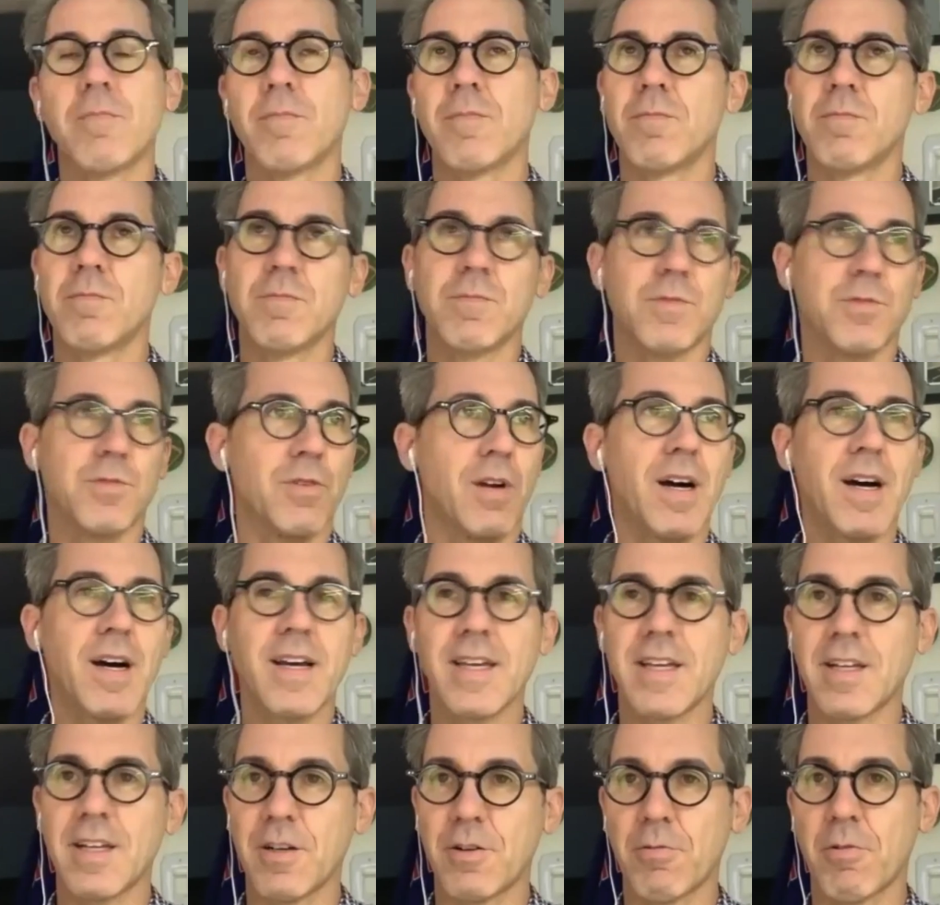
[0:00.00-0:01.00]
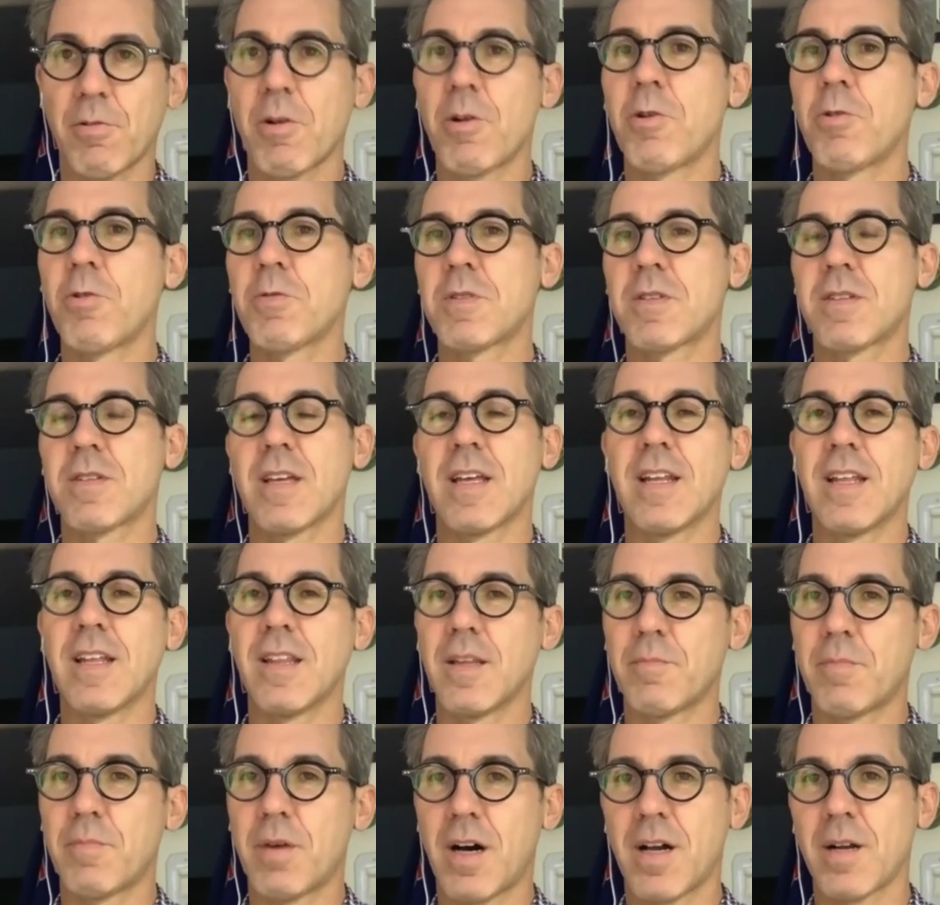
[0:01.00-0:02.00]
and
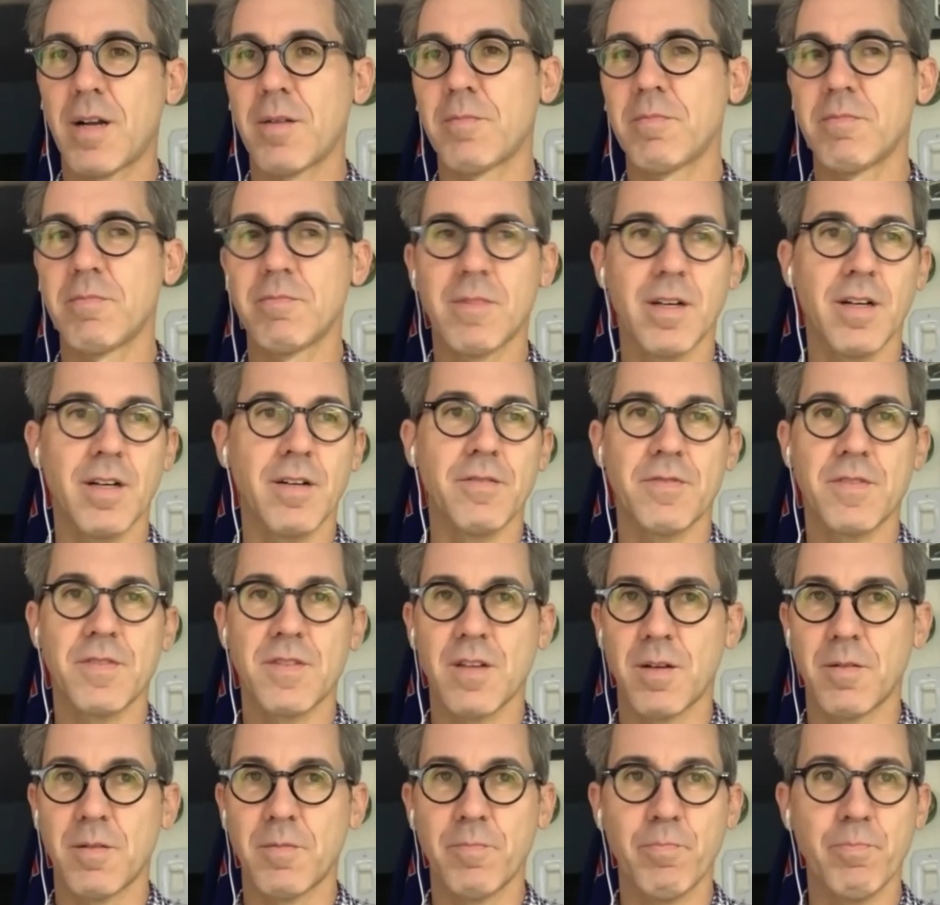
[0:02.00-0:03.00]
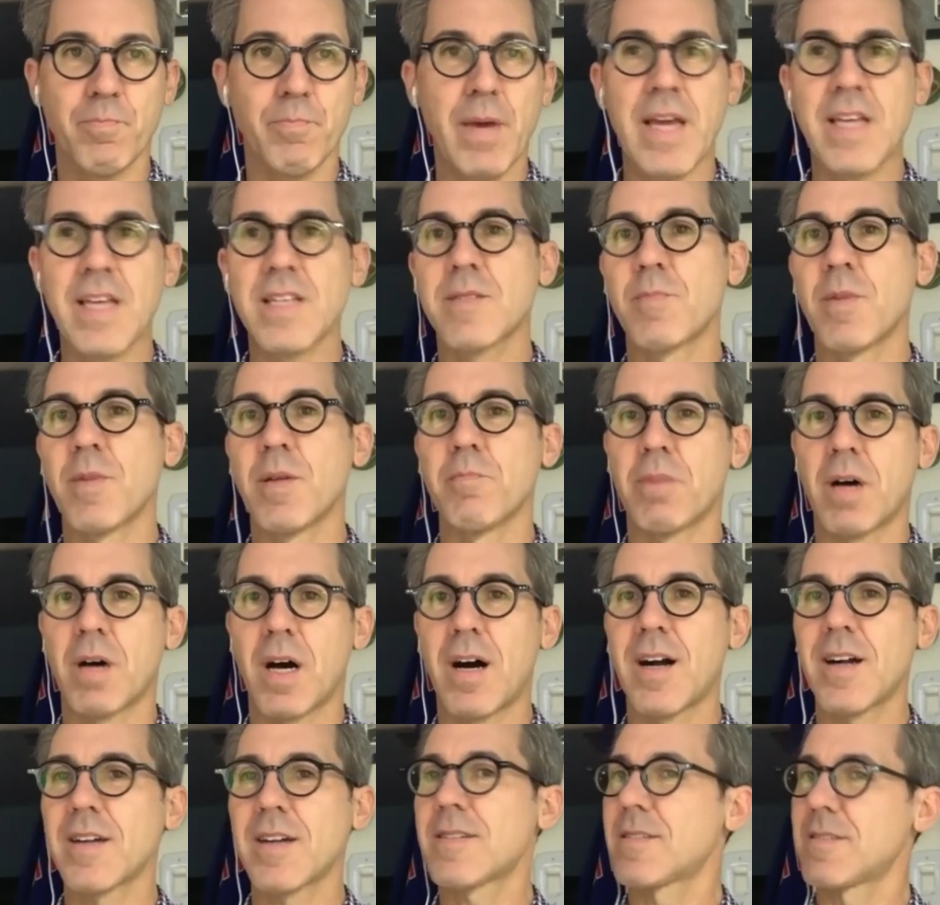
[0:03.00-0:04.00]
gross and in the bottom of some
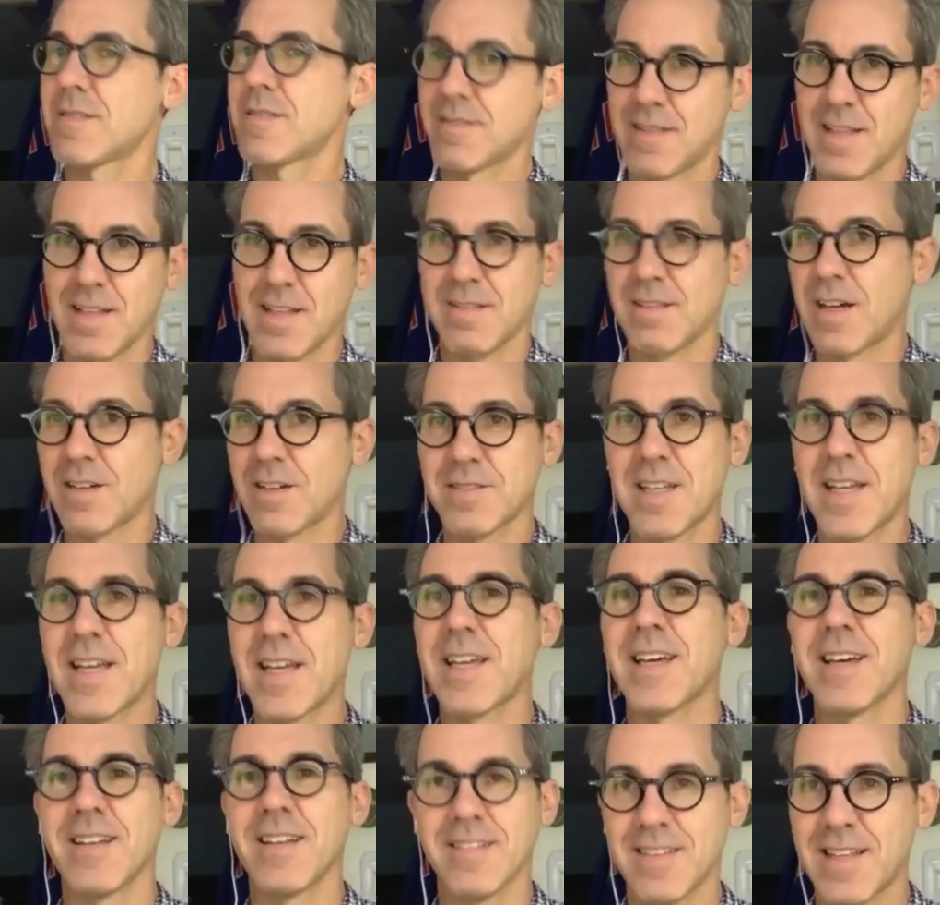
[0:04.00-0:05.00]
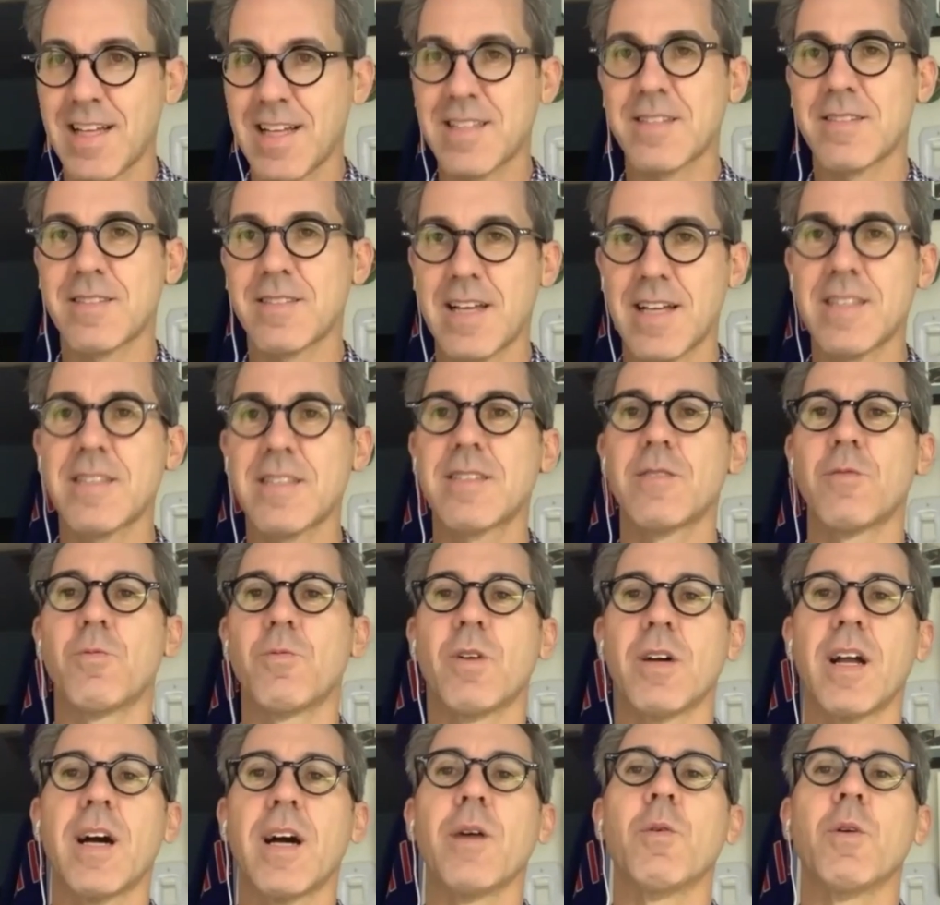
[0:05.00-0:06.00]
basement box, I'll take it. That's
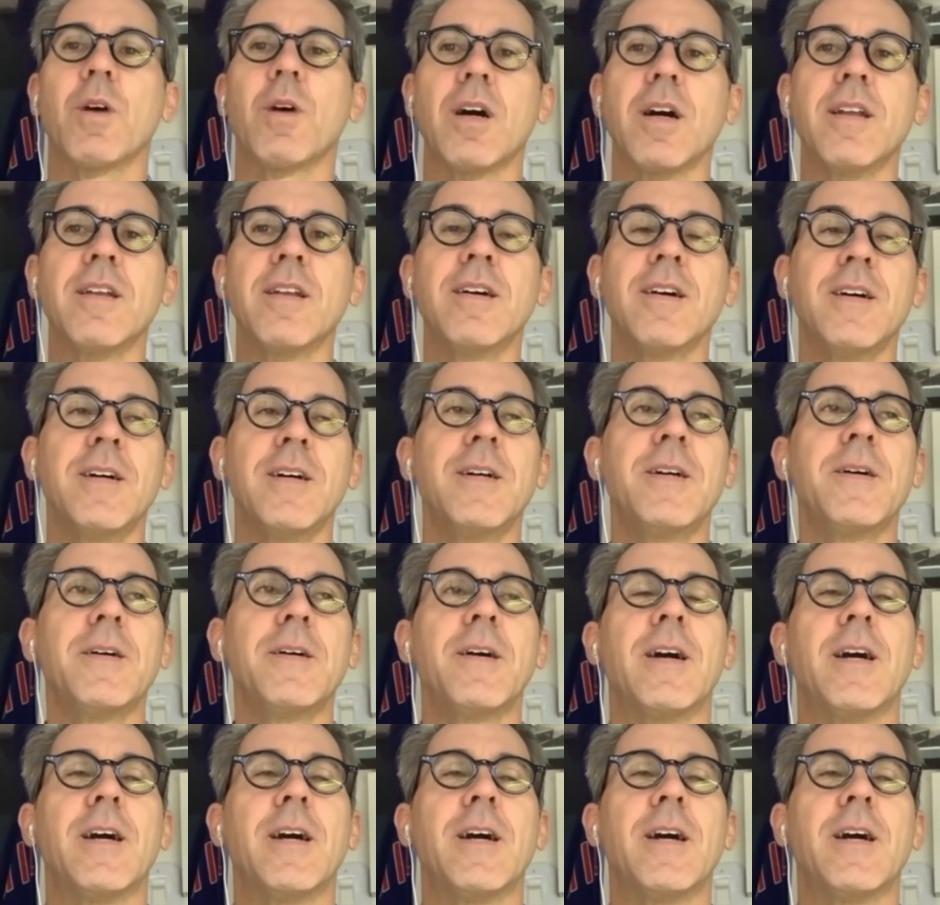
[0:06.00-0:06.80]
the one I want.